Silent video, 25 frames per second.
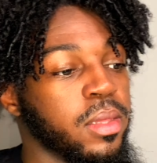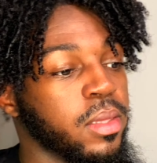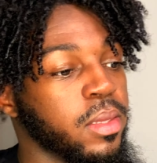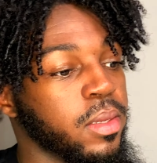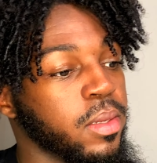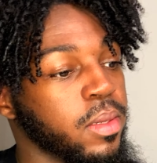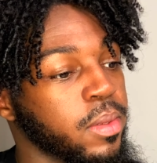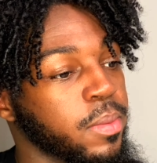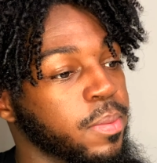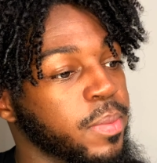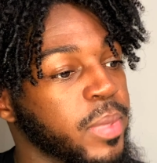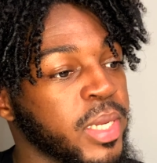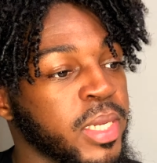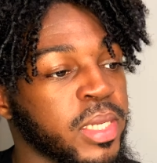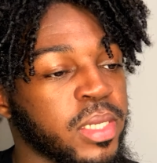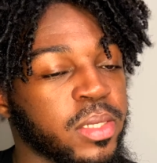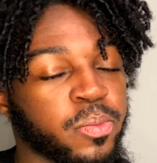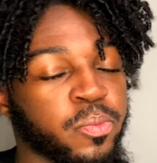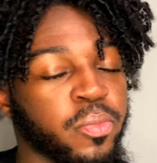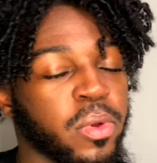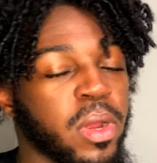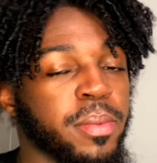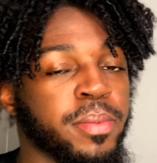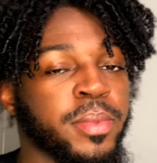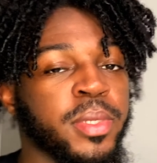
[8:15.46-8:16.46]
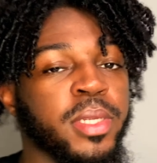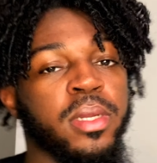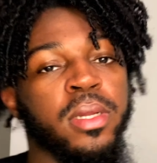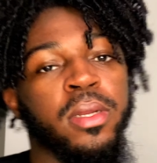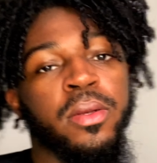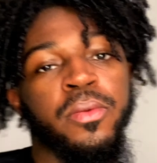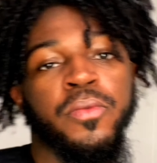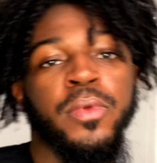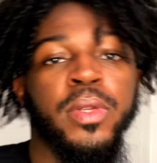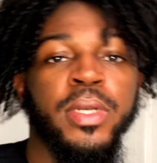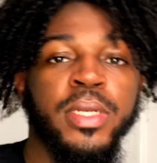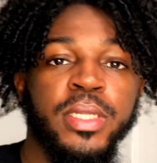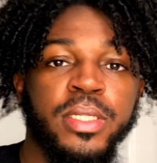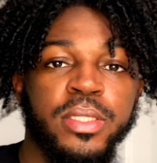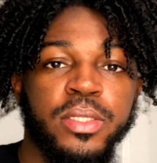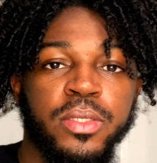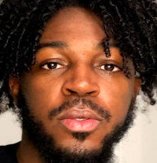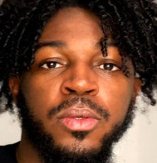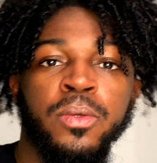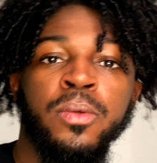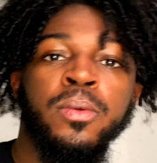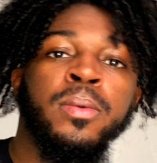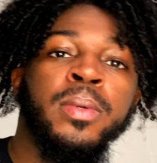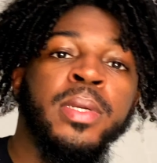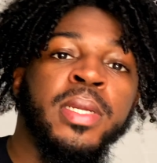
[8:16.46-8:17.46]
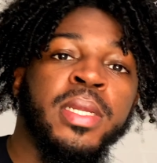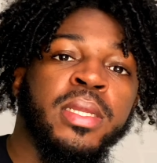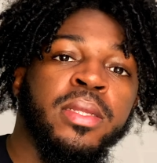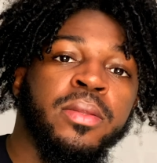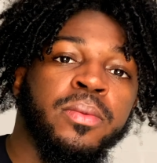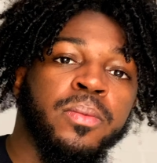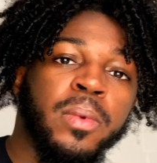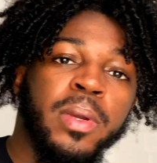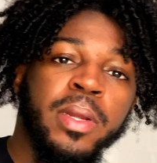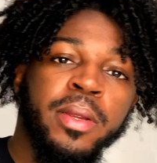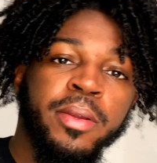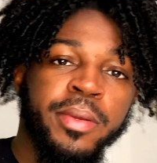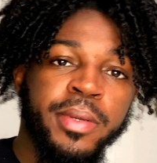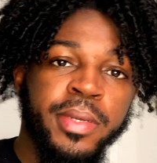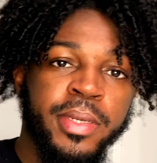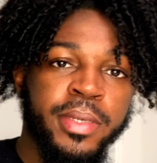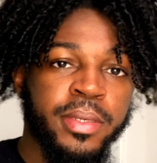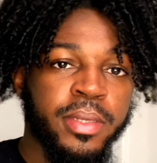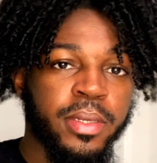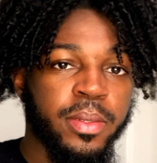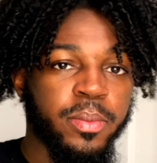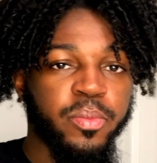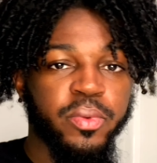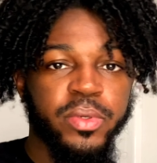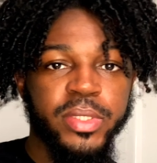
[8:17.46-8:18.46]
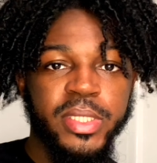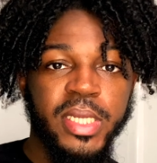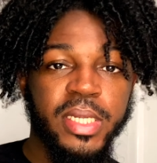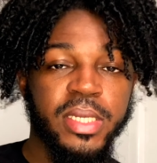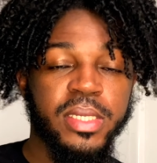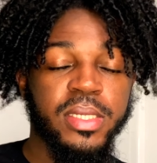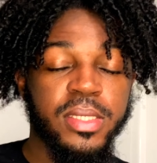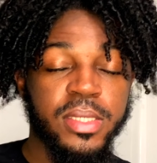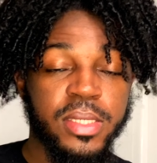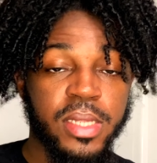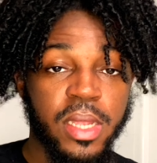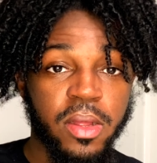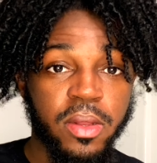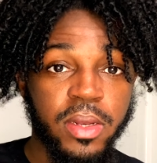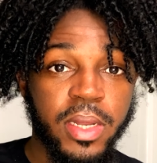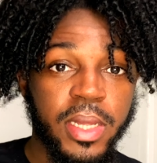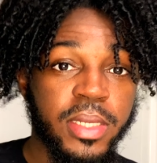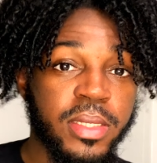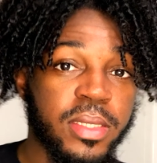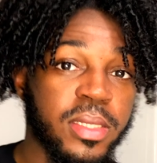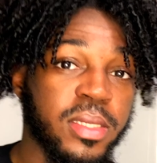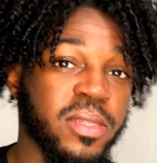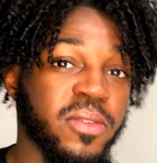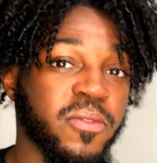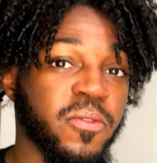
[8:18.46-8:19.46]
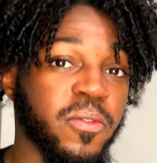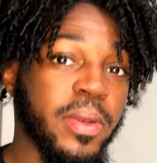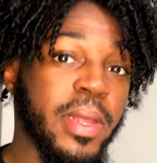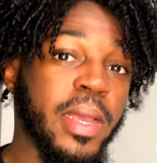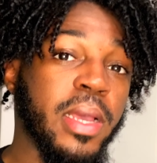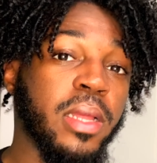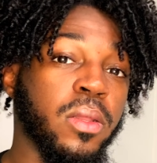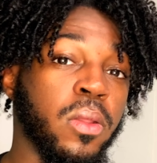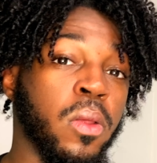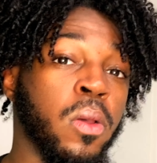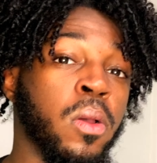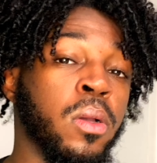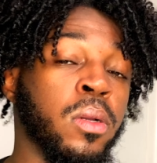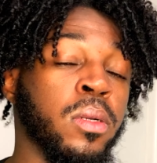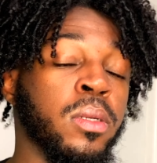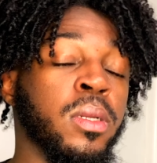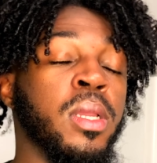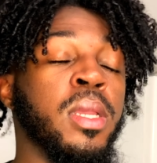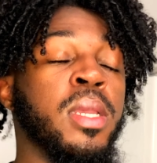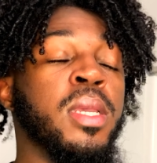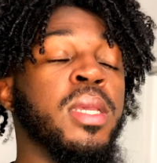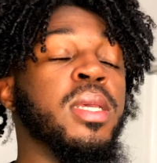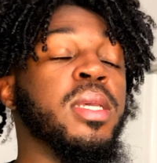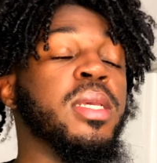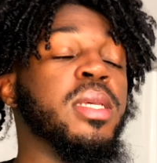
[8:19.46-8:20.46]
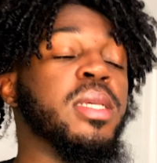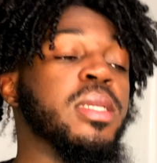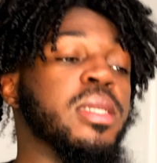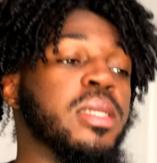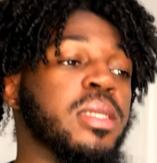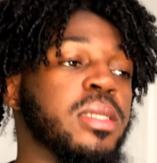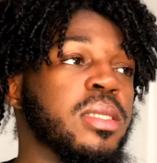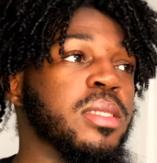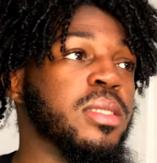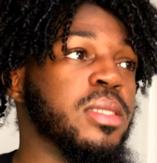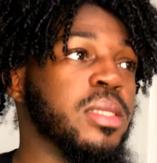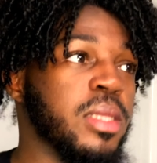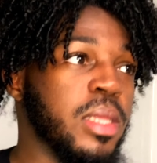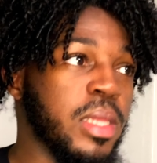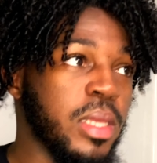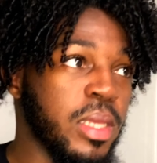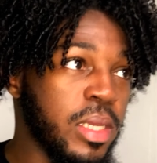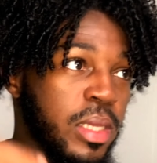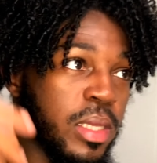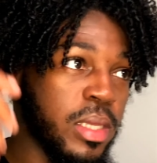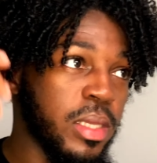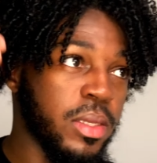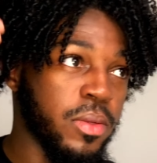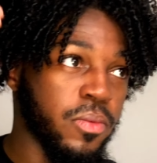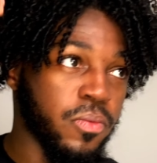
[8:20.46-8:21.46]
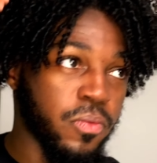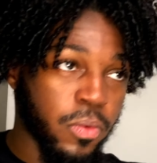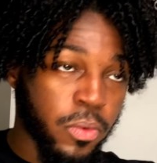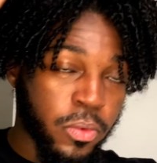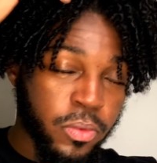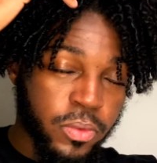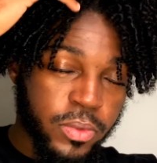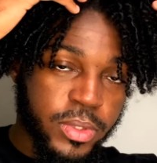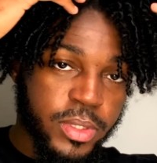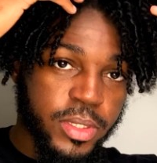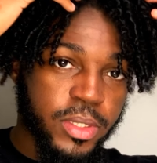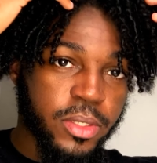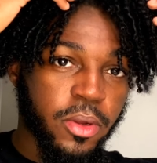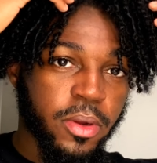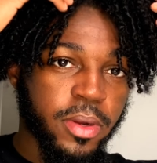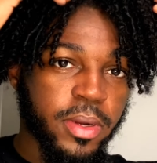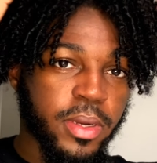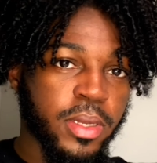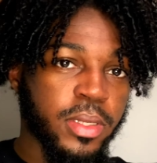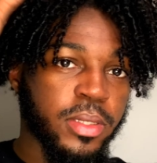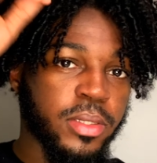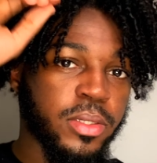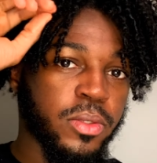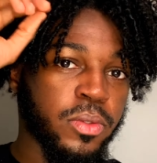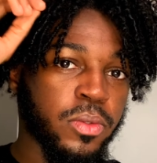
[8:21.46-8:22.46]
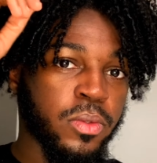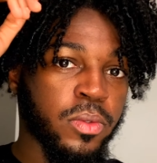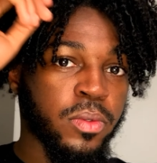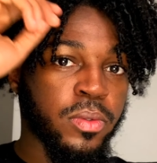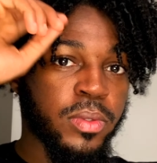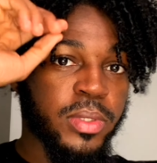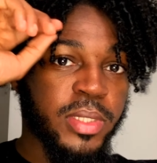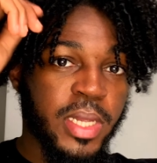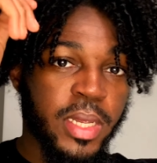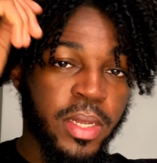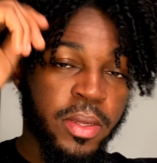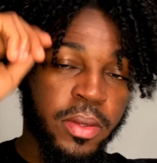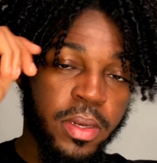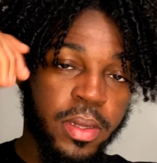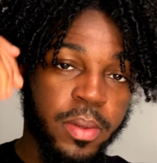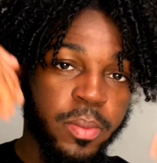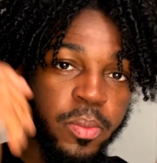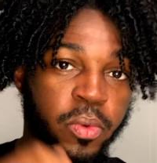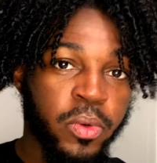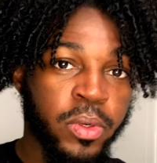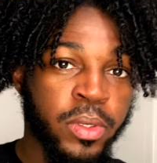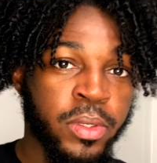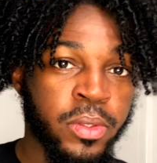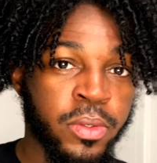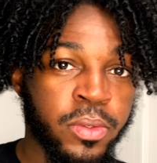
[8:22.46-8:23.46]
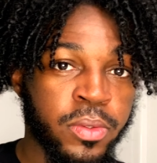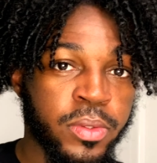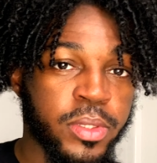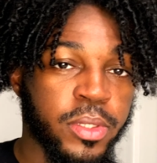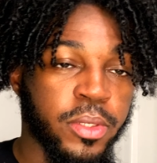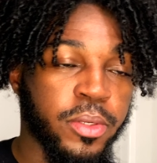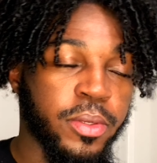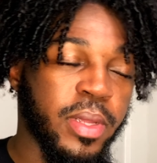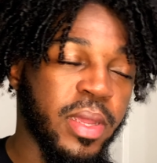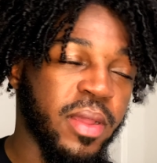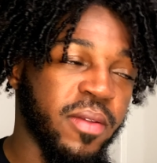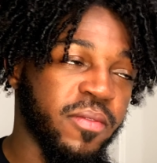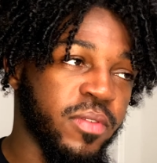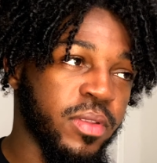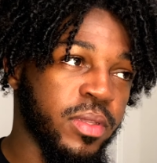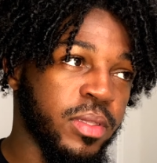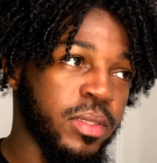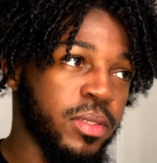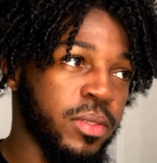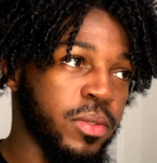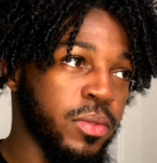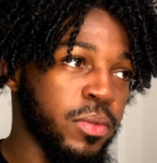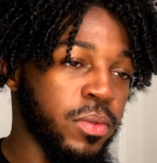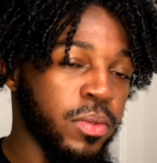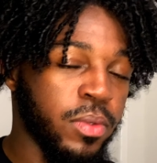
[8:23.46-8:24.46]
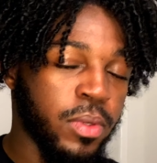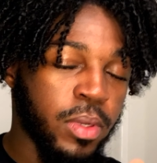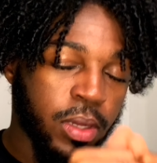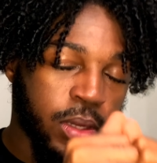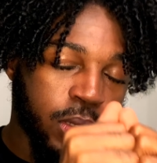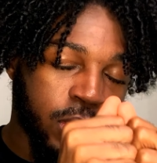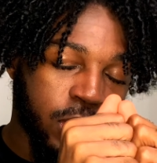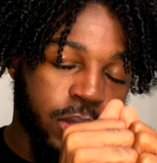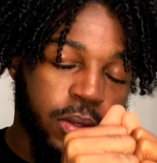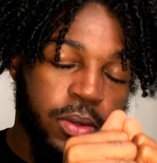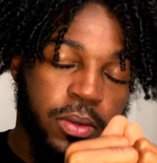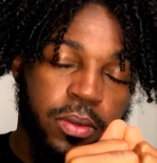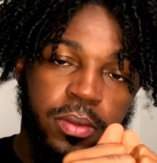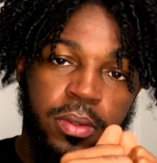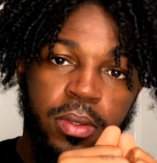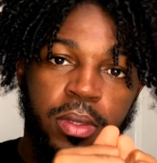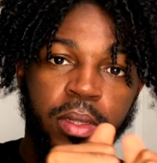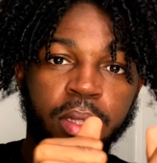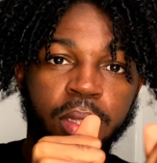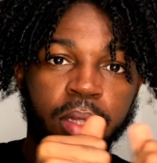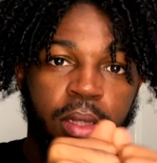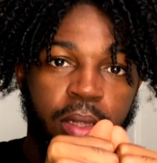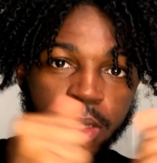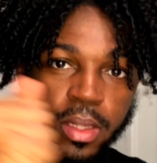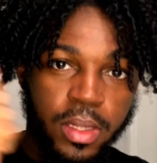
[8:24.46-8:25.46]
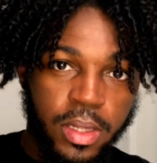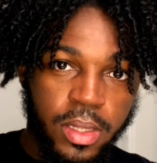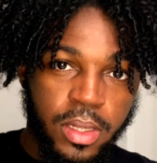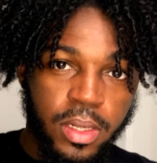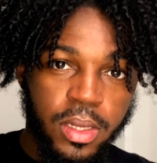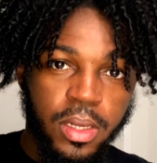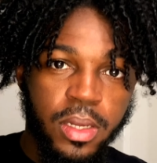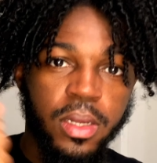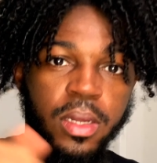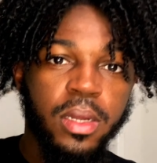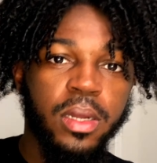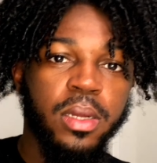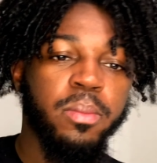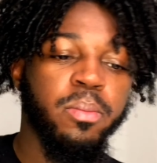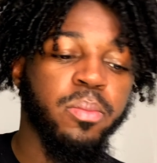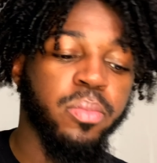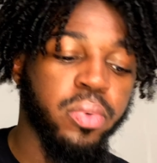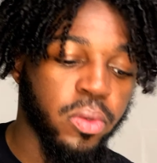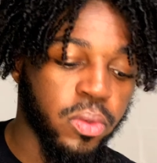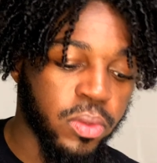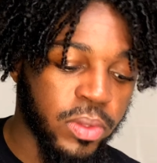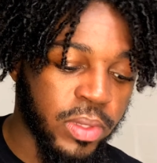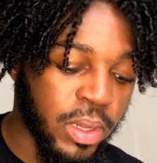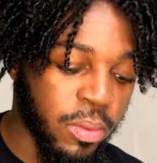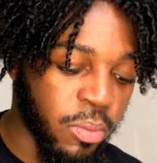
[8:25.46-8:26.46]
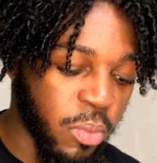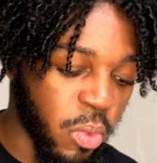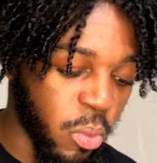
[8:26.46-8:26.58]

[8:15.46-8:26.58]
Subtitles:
the biggest problem you're gonna run into when wearing a protective style like this for that long is the roots starting to tangle up on you, so you're having to, you know, pull them